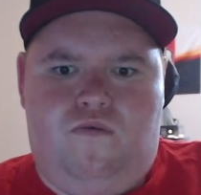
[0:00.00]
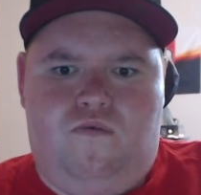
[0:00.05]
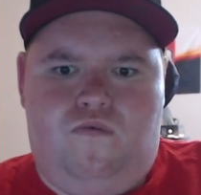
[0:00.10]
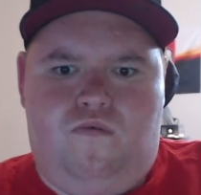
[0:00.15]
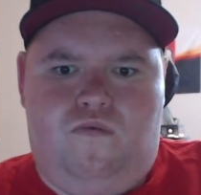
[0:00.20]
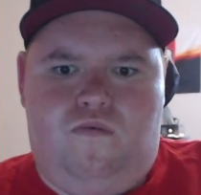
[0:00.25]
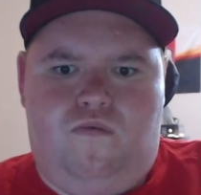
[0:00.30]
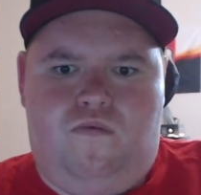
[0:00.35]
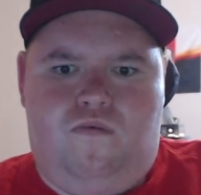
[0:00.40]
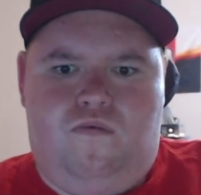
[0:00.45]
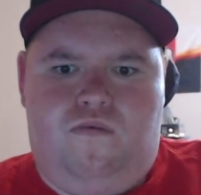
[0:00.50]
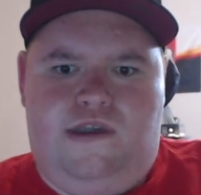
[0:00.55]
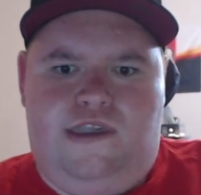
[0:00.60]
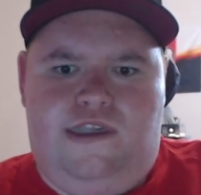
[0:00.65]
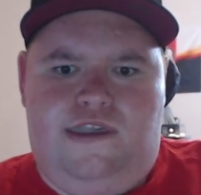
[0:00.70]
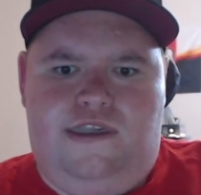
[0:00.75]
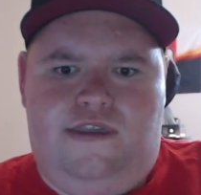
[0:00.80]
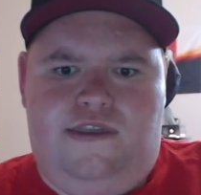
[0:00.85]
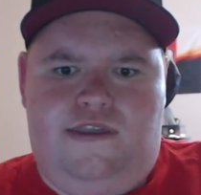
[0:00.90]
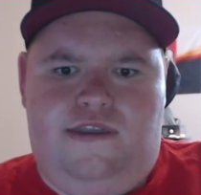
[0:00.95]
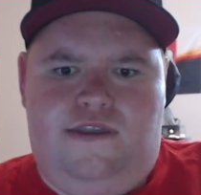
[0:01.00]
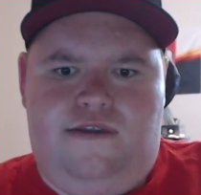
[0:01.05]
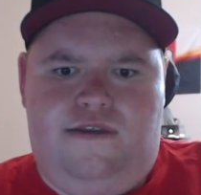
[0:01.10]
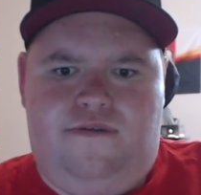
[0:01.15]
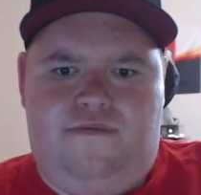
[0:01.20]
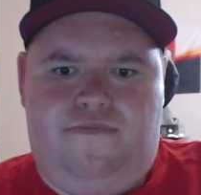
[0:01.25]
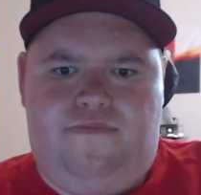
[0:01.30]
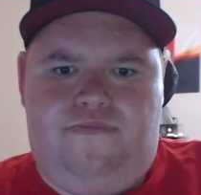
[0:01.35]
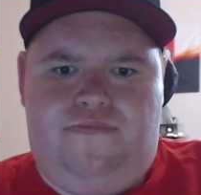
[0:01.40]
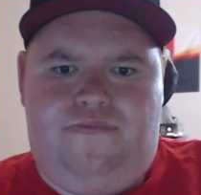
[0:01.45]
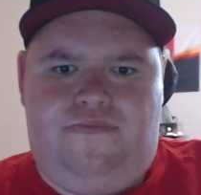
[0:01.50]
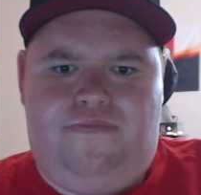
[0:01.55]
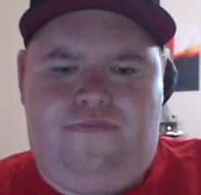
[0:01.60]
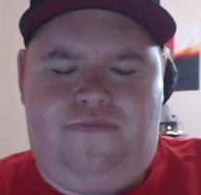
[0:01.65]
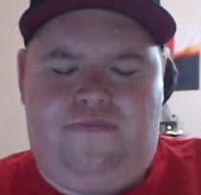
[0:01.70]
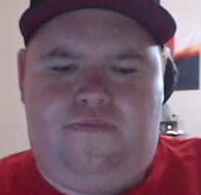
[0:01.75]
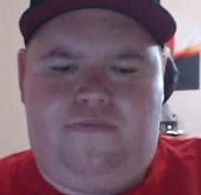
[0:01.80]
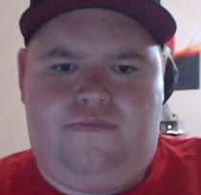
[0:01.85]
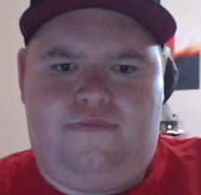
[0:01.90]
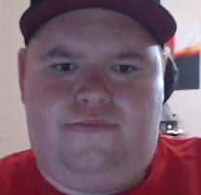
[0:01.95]
We
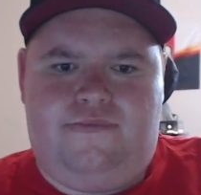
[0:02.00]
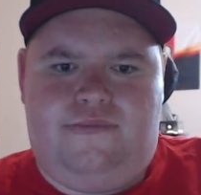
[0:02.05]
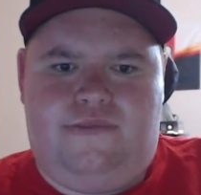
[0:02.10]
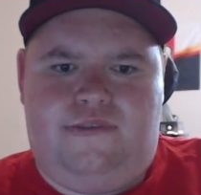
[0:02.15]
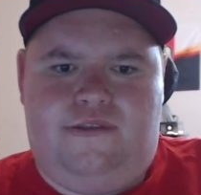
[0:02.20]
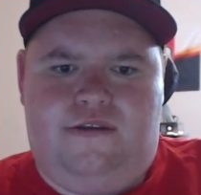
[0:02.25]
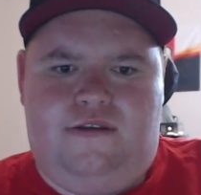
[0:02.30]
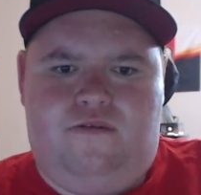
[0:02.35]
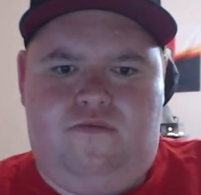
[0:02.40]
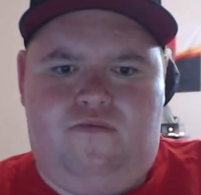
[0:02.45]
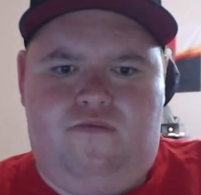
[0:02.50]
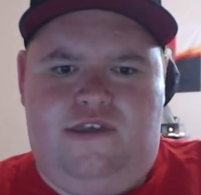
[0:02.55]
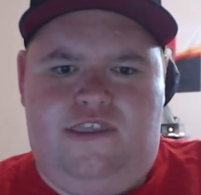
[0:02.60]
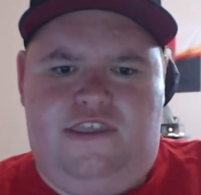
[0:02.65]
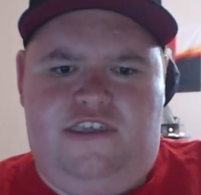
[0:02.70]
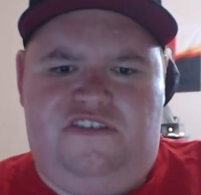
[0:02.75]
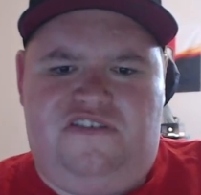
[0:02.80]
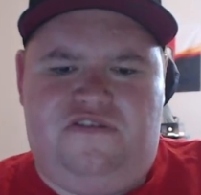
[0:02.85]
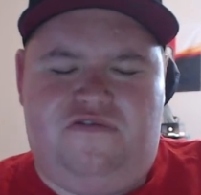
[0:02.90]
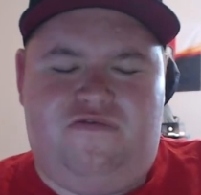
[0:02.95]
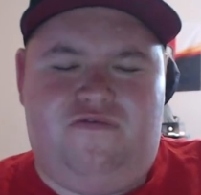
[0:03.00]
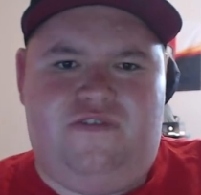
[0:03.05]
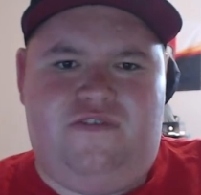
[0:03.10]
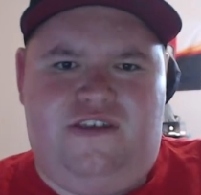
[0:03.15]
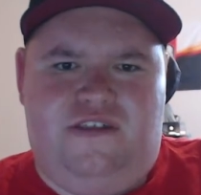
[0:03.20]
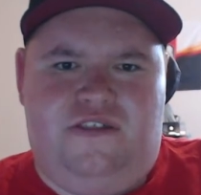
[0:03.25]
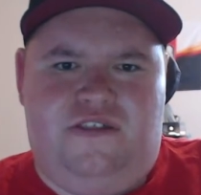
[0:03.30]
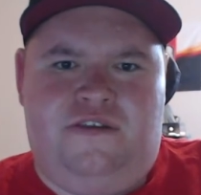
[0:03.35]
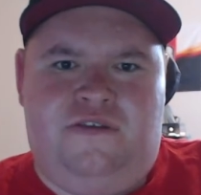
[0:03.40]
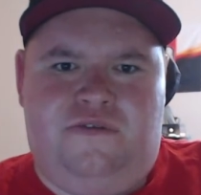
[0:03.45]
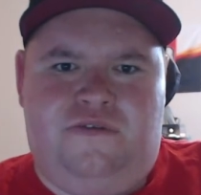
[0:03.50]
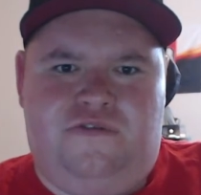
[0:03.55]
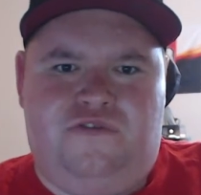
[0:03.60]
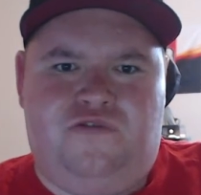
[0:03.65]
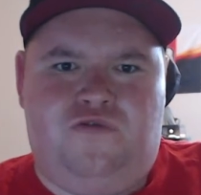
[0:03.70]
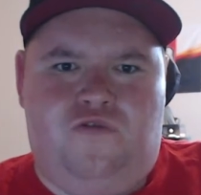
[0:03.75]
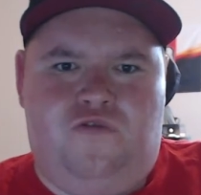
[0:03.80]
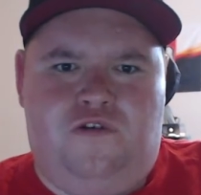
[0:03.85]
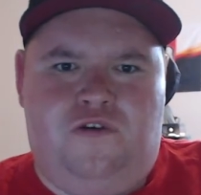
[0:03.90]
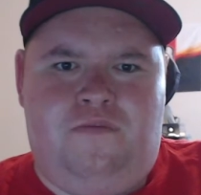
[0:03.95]
need to really
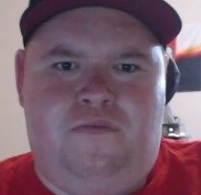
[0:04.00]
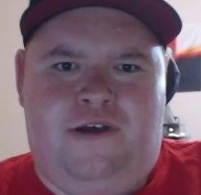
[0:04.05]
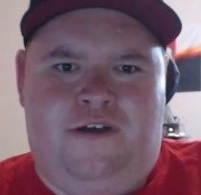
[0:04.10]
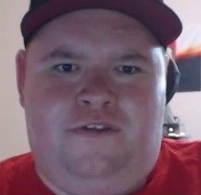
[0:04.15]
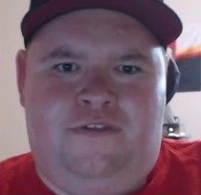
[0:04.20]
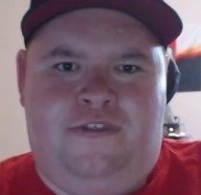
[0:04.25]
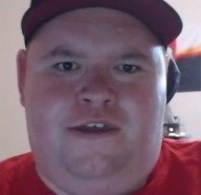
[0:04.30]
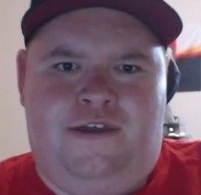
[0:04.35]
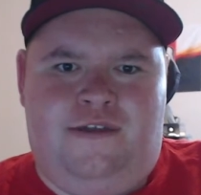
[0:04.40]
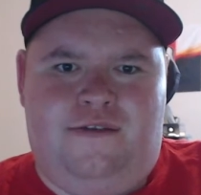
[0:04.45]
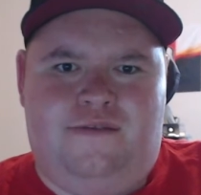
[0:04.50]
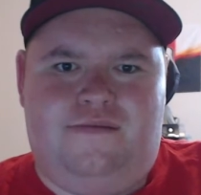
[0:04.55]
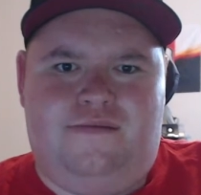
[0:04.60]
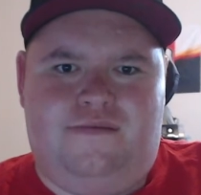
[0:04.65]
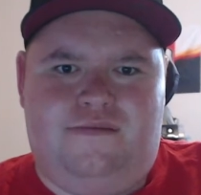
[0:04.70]
talk about that